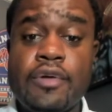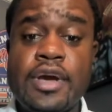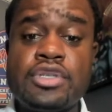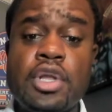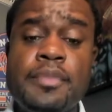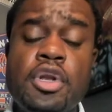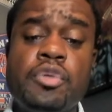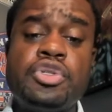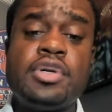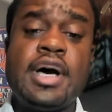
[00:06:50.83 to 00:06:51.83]
All right, so let me know
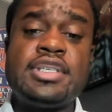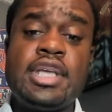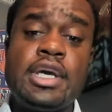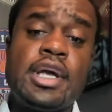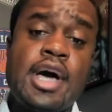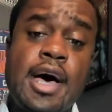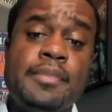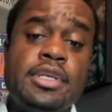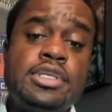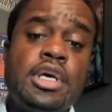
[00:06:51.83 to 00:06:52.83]
what you guys think in the
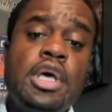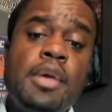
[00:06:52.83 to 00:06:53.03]
comments.